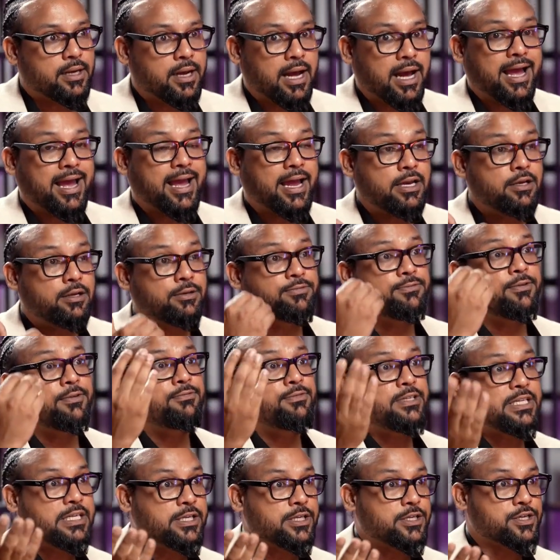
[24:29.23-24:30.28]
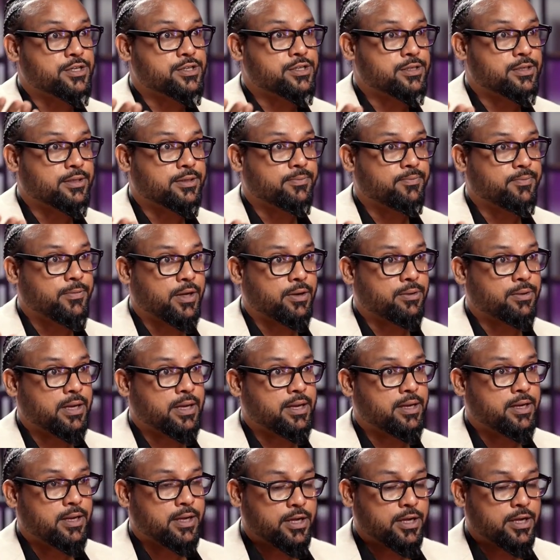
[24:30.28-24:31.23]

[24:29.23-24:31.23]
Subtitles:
Ahead of 50 years. Okay.